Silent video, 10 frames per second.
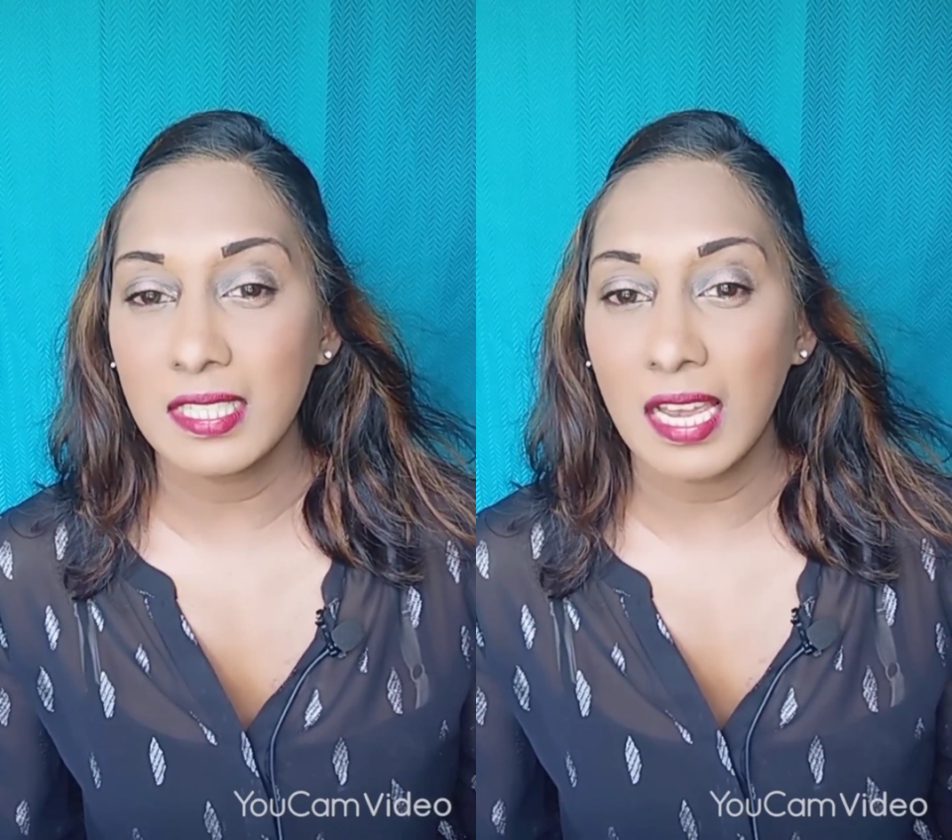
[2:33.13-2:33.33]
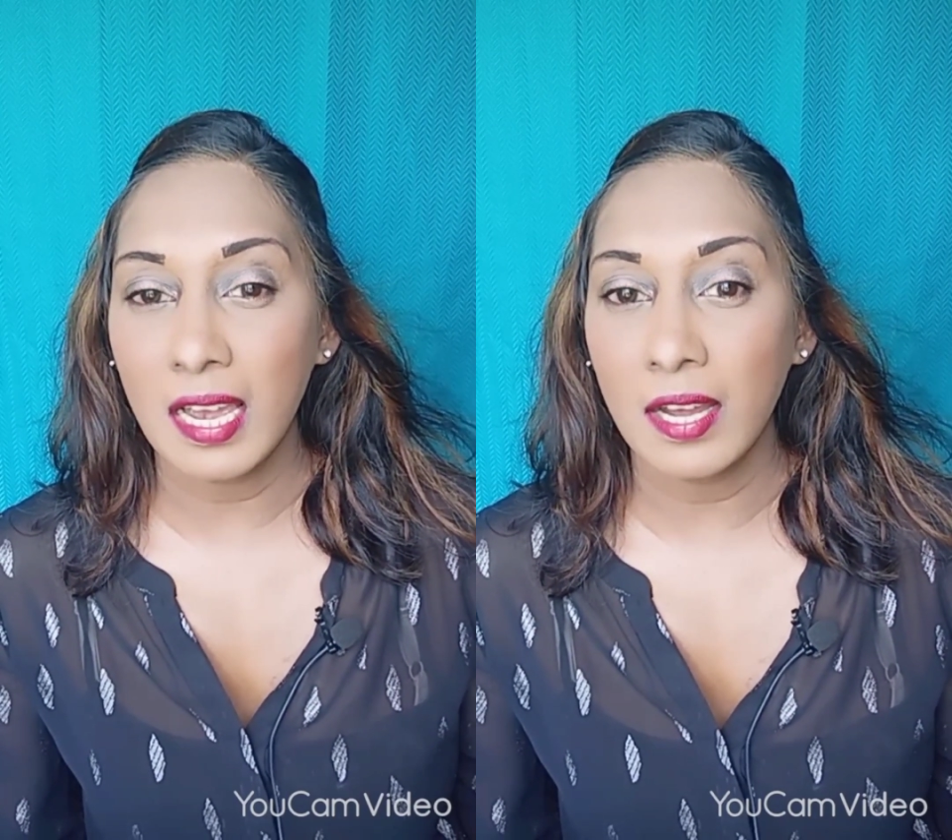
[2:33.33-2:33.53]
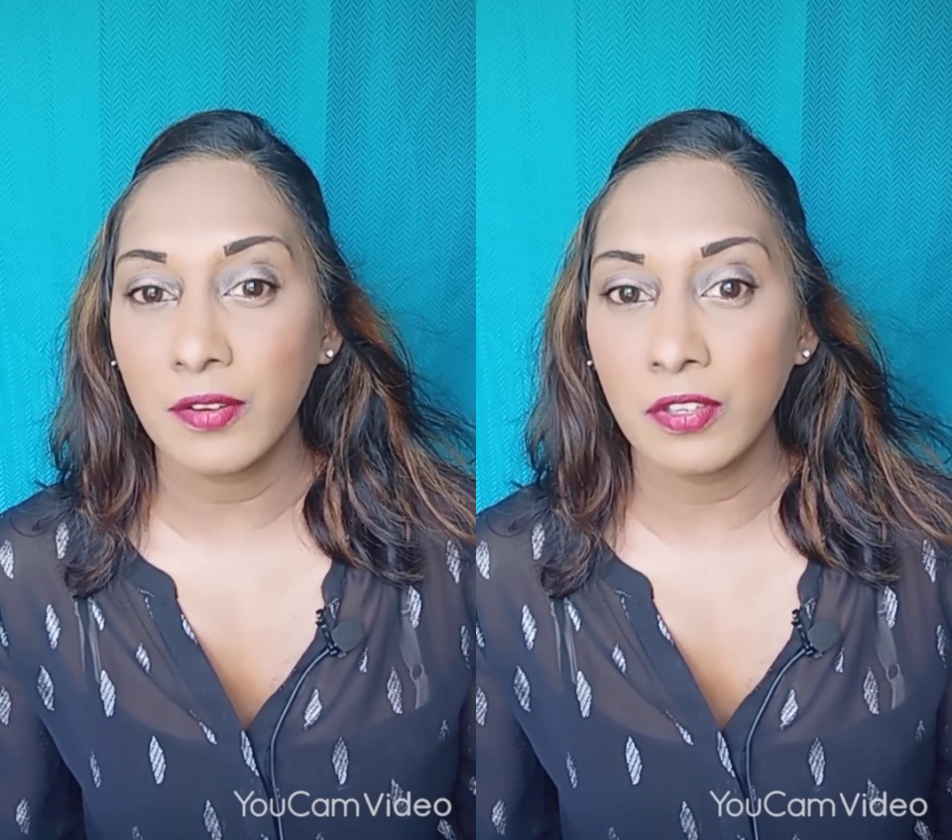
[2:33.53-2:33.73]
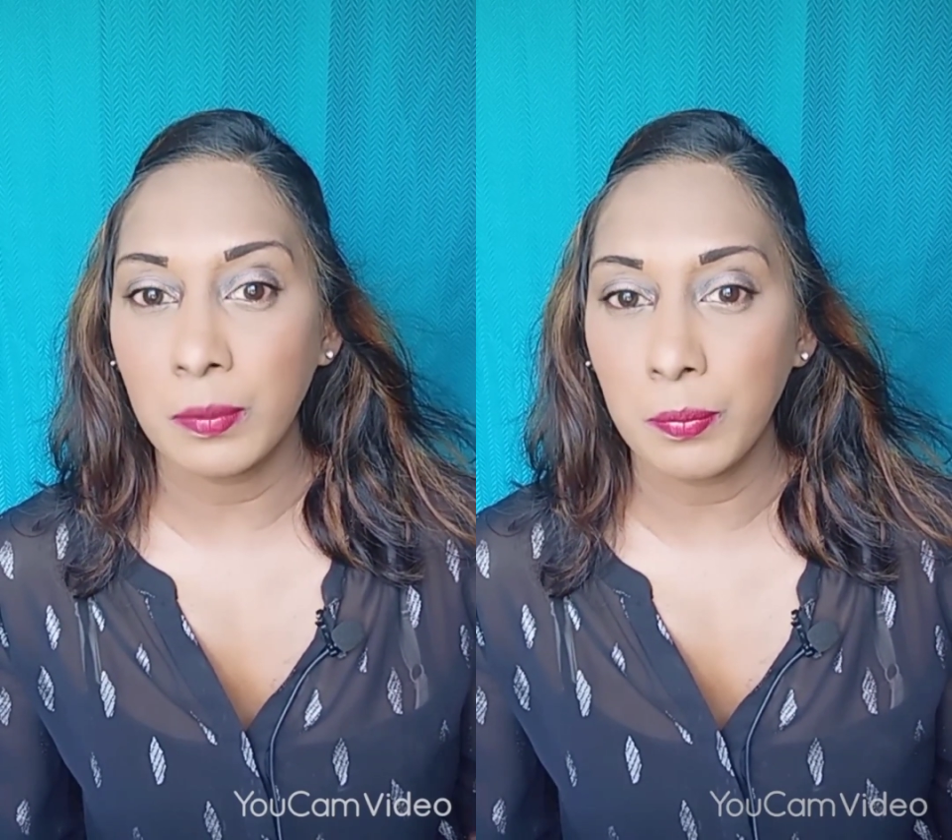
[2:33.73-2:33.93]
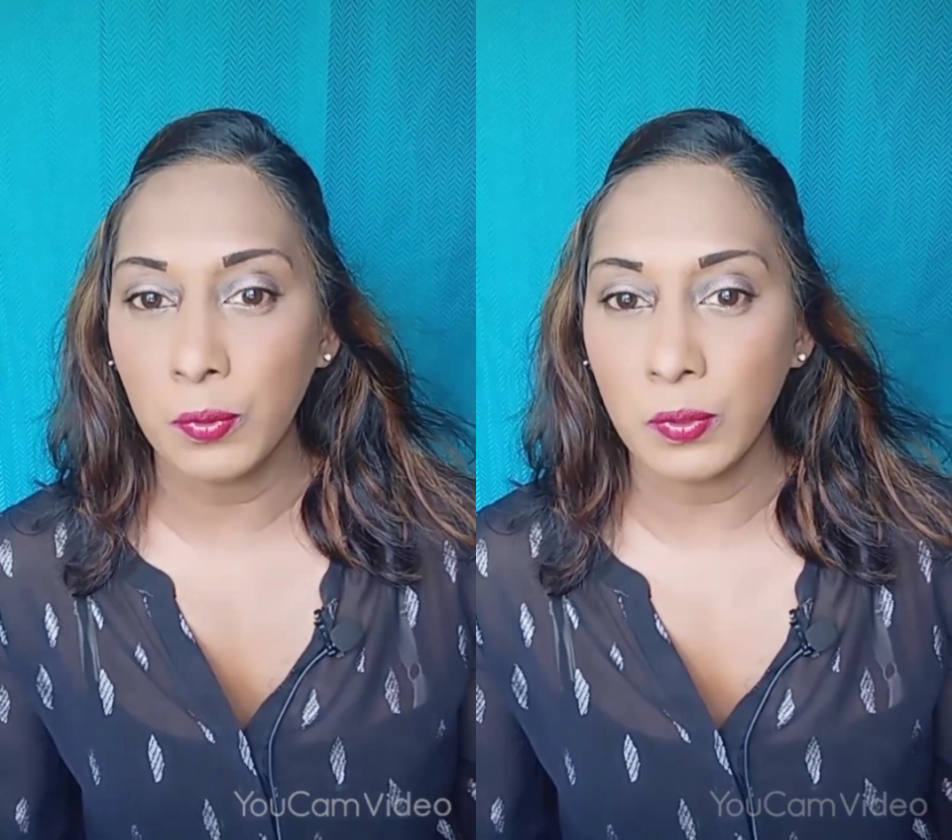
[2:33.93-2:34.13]
are
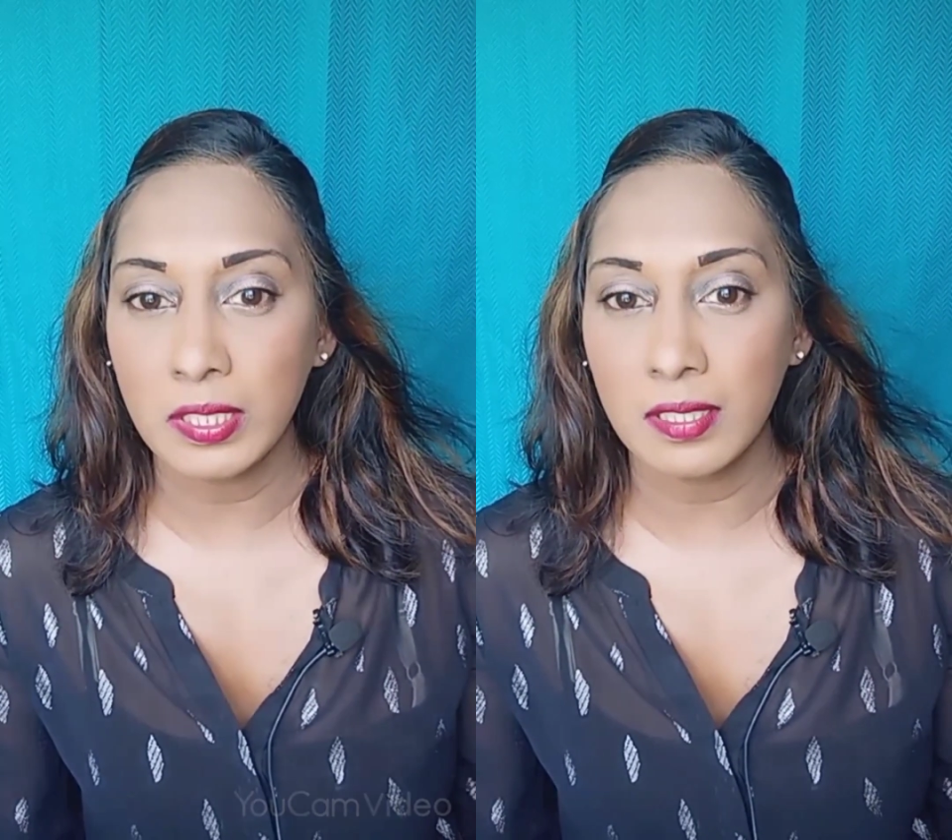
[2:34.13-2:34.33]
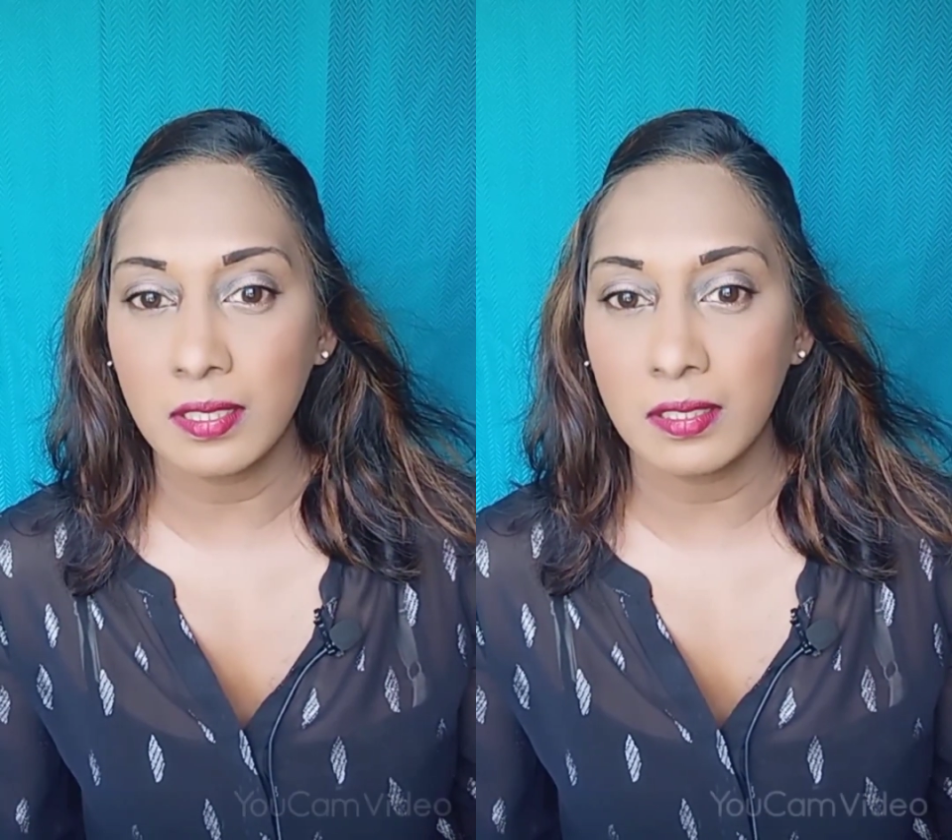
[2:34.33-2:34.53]
important,